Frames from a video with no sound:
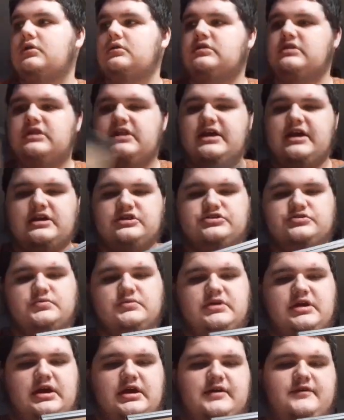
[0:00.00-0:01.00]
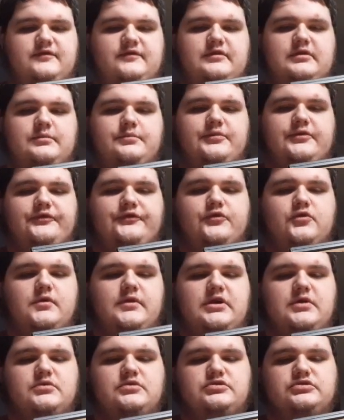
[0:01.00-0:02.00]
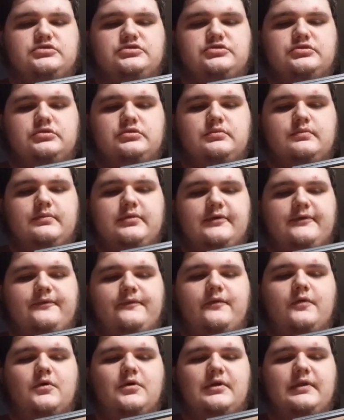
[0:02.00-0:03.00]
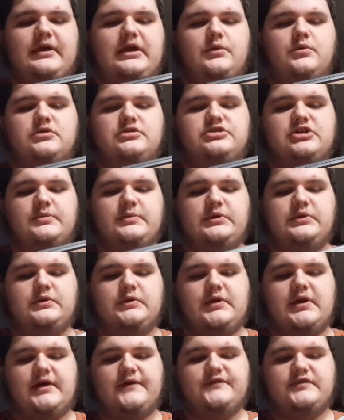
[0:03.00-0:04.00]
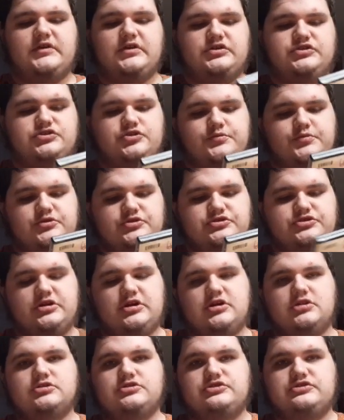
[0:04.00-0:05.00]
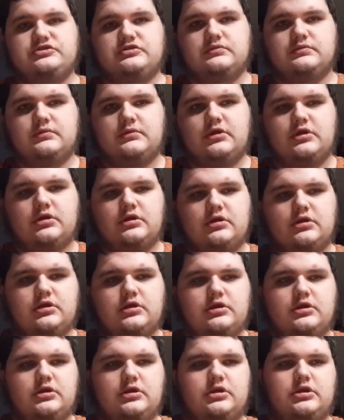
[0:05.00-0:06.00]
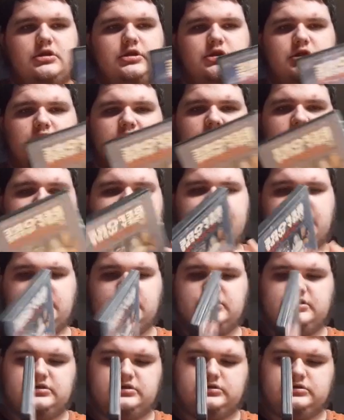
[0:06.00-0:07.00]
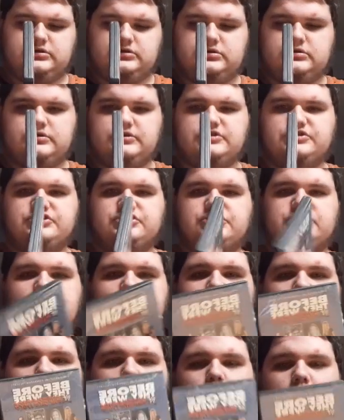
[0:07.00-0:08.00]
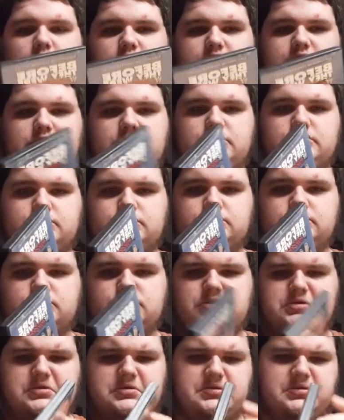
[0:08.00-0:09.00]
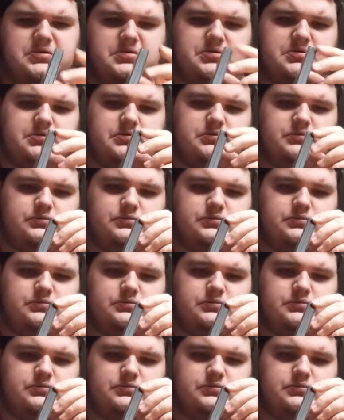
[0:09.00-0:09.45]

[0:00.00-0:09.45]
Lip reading: Next, we have before they were WWF superstars. I think this is number 1. Ew.